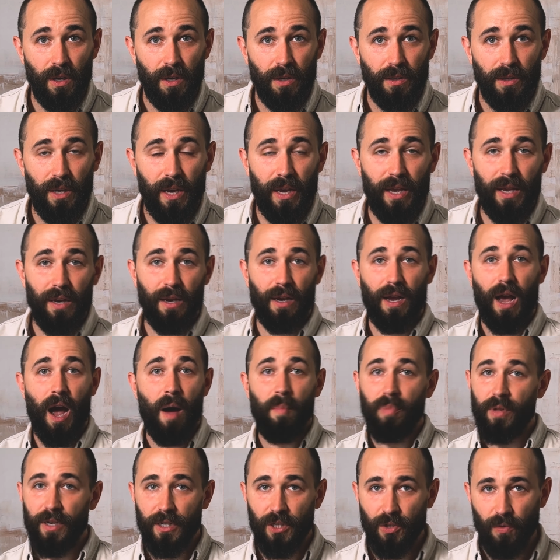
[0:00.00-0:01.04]
Taking a
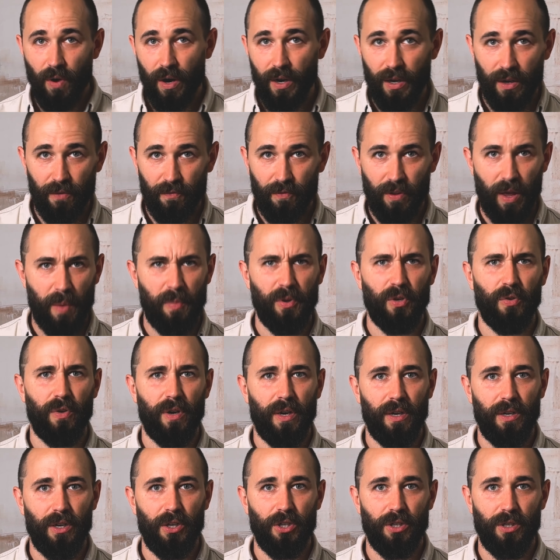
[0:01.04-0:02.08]
complex chronic inflammatory
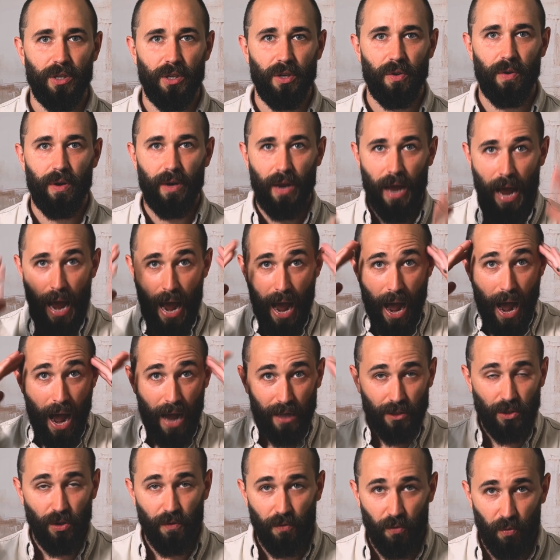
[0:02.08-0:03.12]
condition and going,
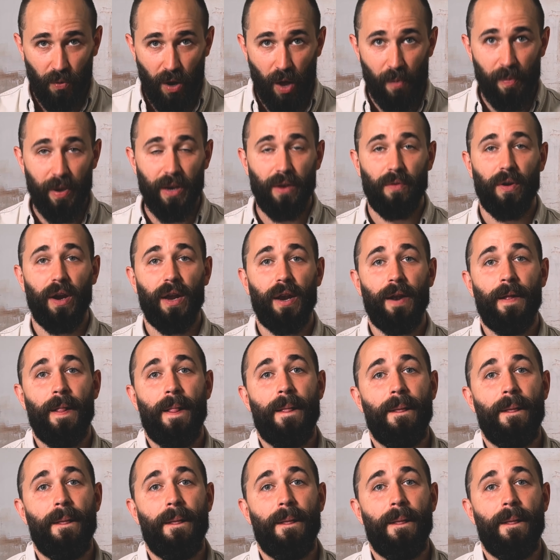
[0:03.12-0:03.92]
it's overwhelming, right?